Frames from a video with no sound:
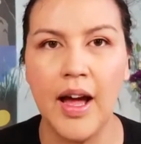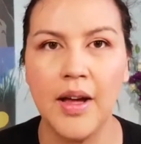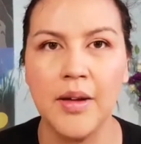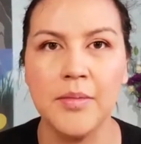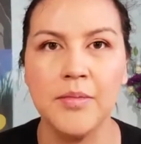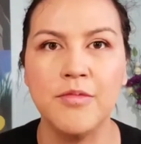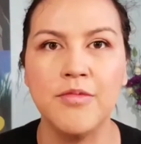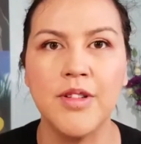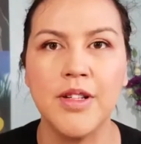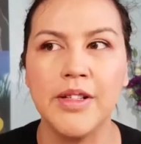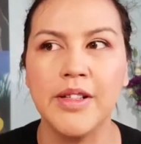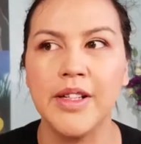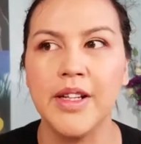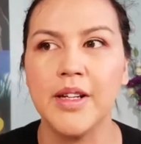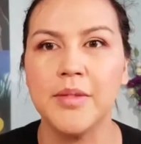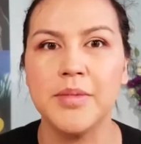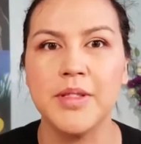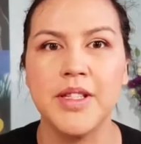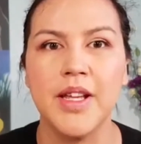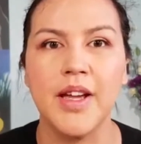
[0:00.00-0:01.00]
I'm really
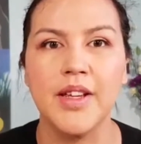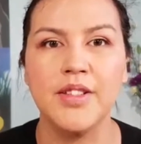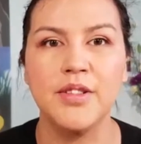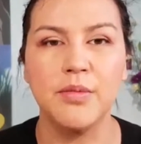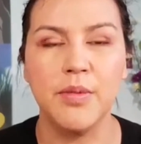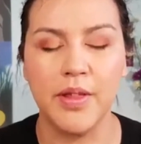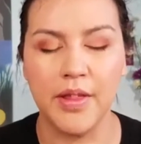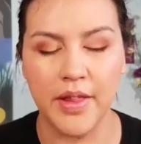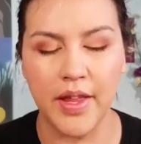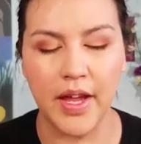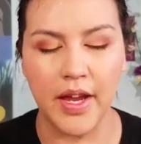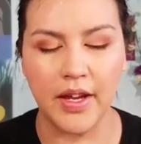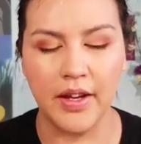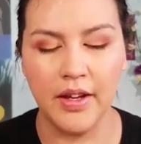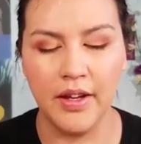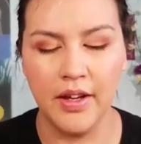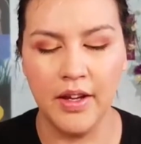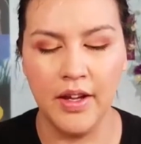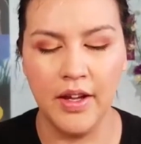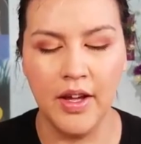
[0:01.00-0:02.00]
obsessed with
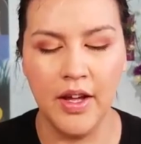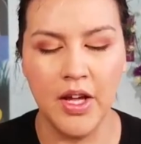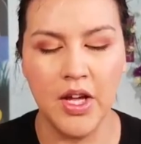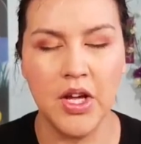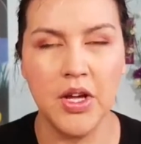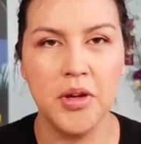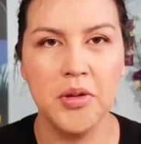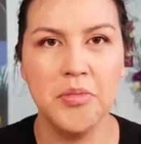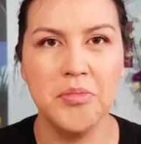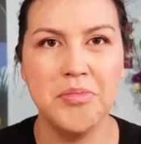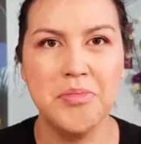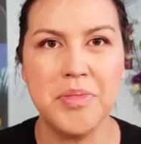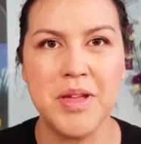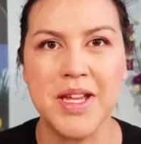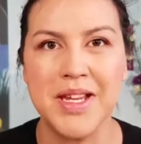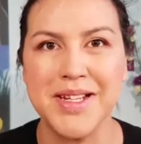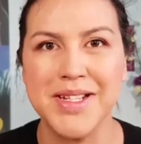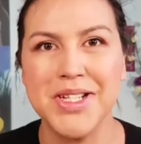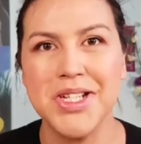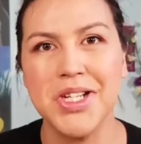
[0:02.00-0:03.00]
like
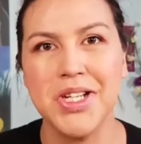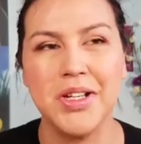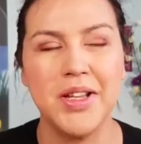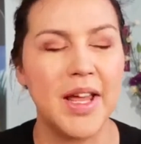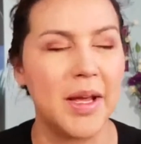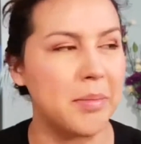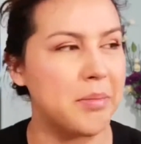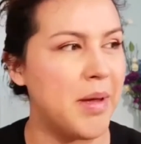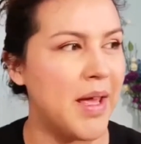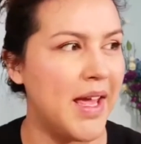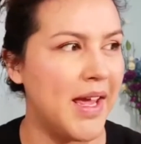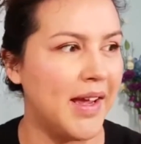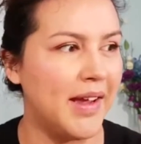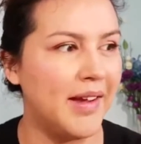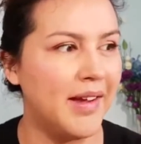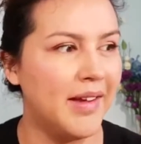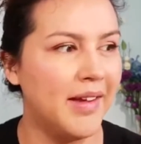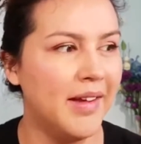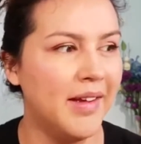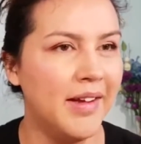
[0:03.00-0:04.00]
peachy, like
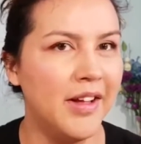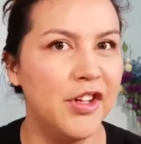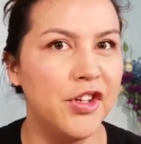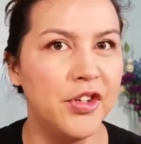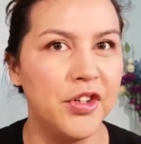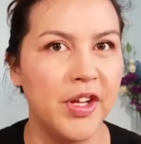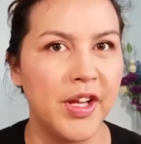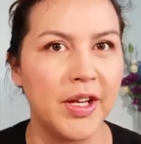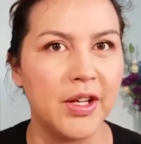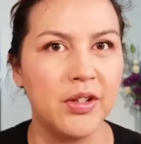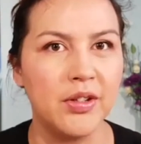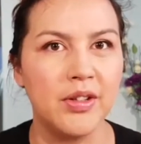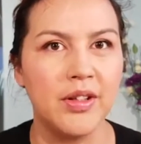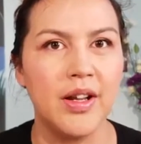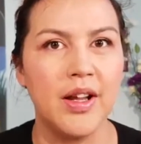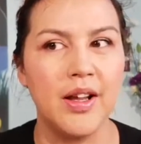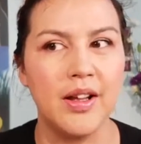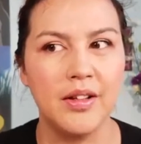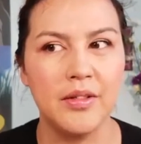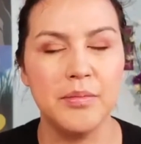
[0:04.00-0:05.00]
pink, like
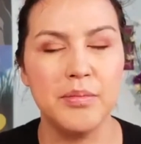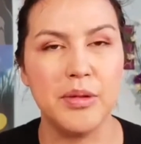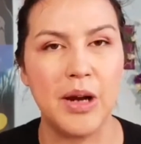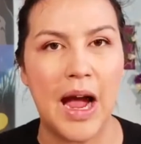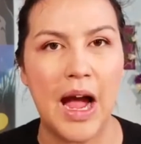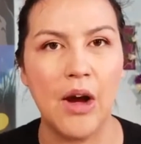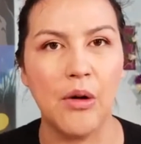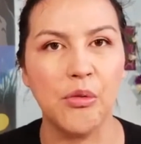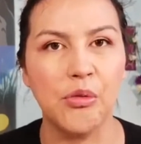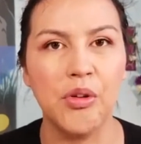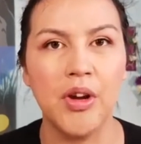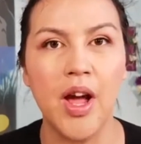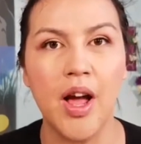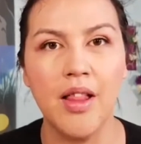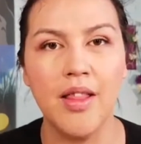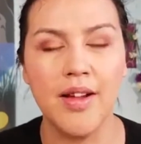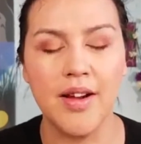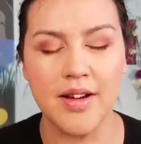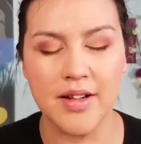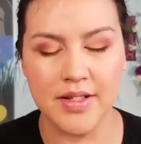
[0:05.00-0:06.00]
brown
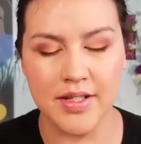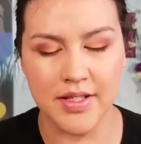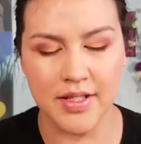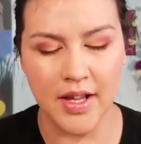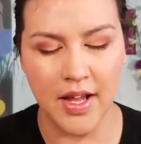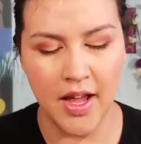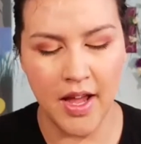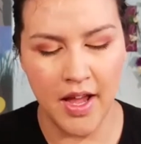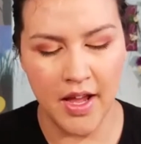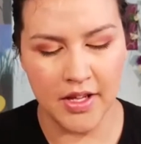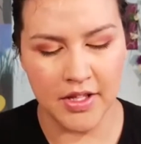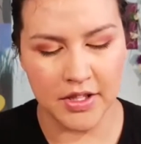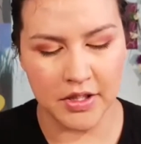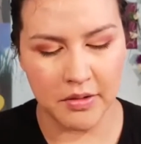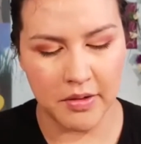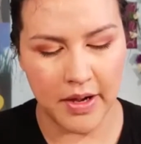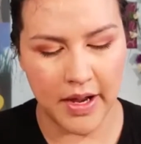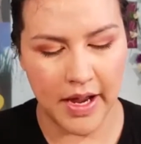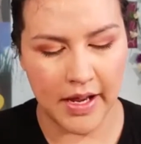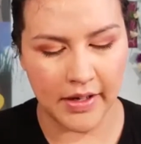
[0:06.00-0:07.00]
colors.
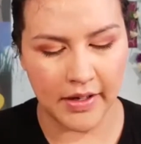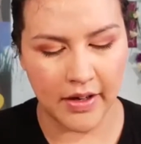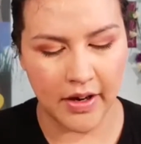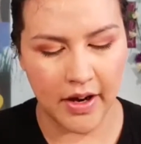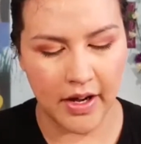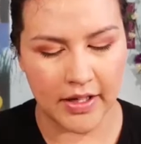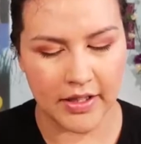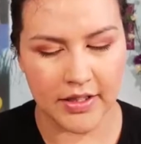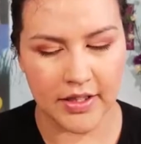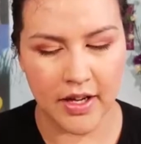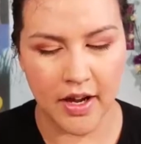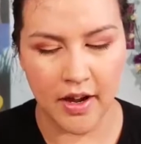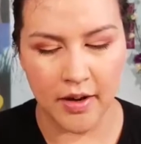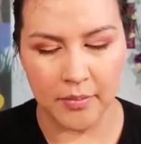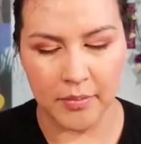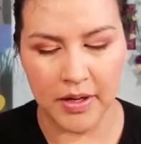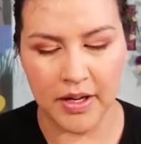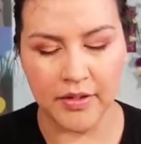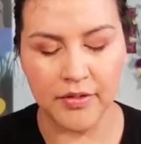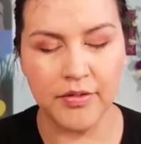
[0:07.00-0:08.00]
So I got
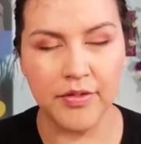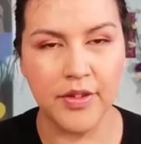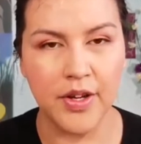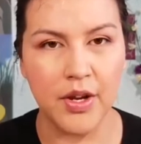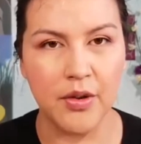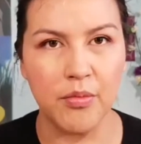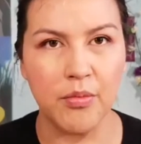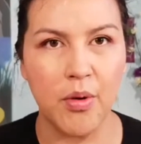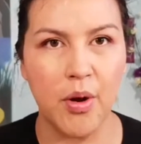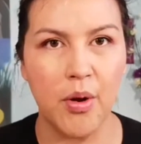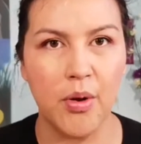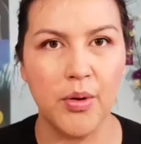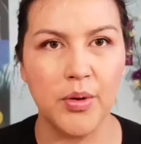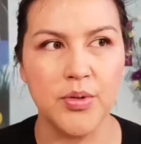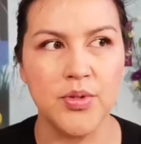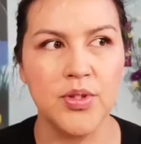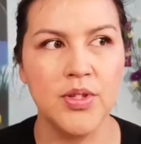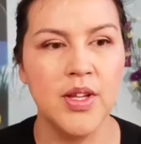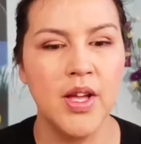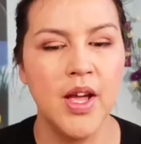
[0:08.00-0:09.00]
Infinite
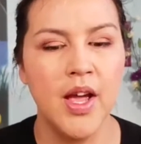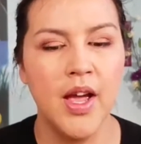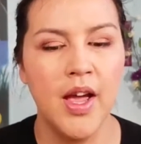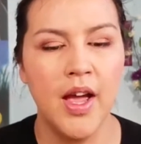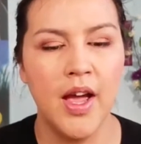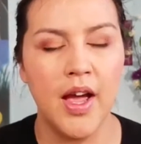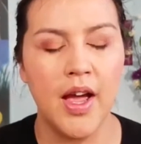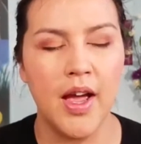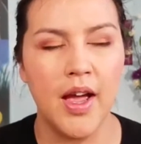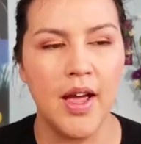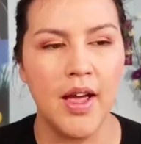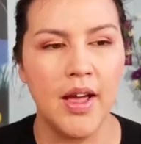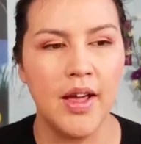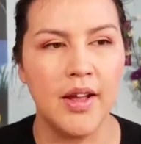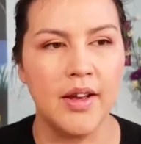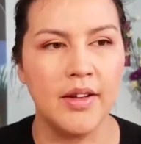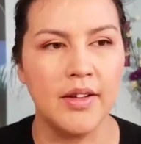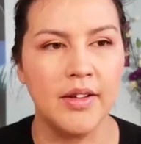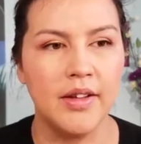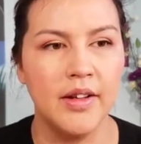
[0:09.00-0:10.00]
Rose
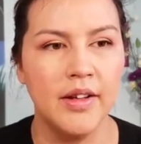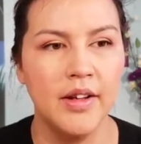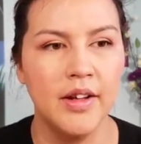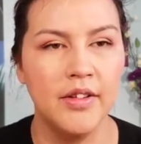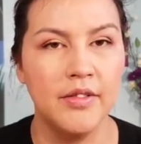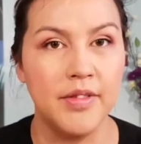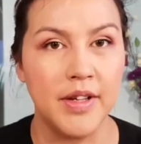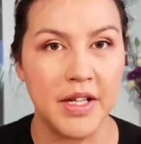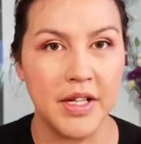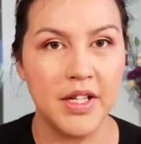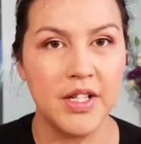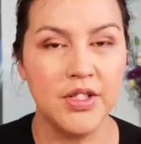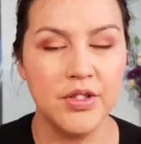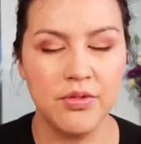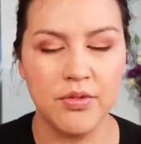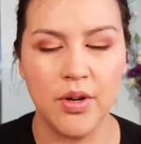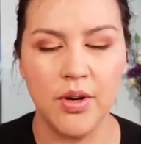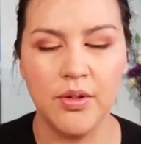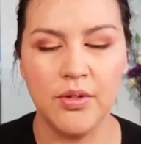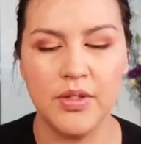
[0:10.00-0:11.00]
and
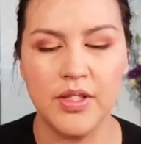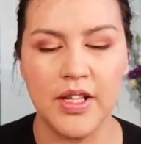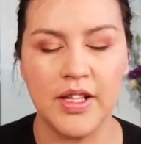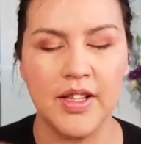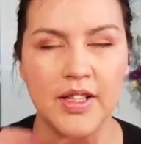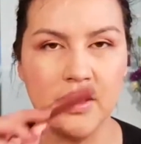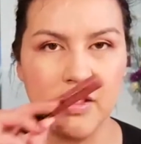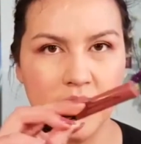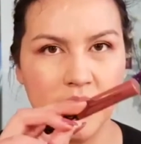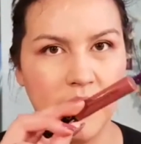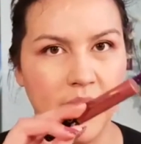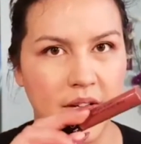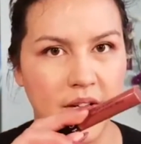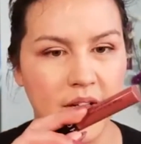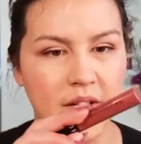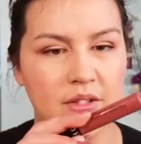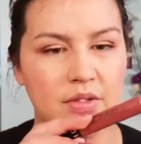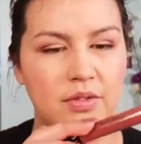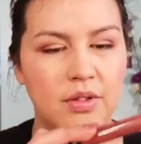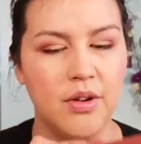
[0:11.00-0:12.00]
Vintage Rose, and this is
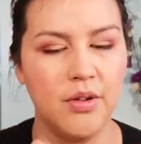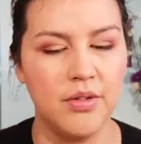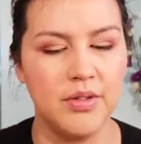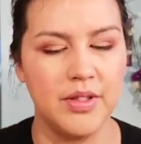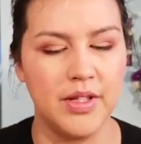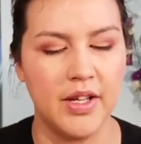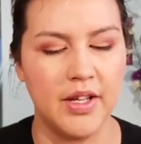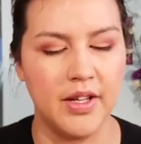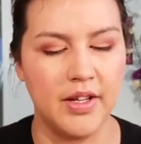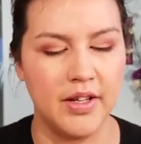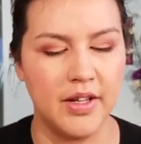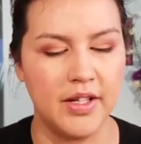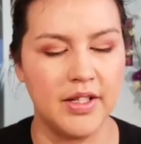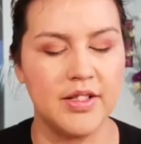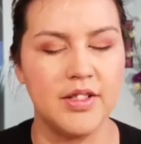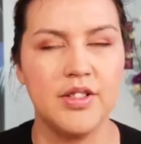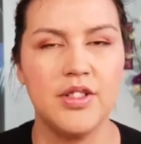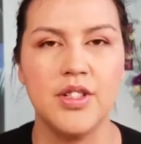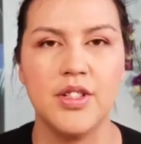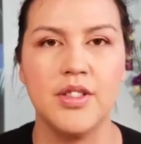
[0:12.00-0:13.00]
Vintage Rose, and
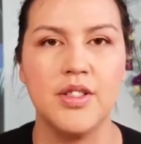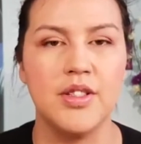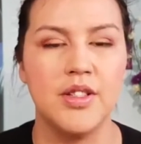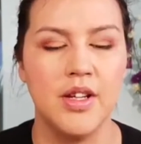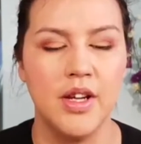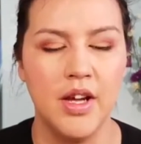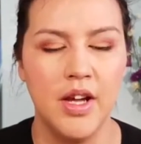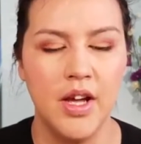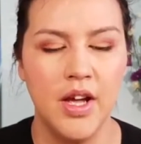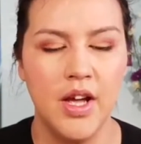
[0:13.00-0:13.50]
it's just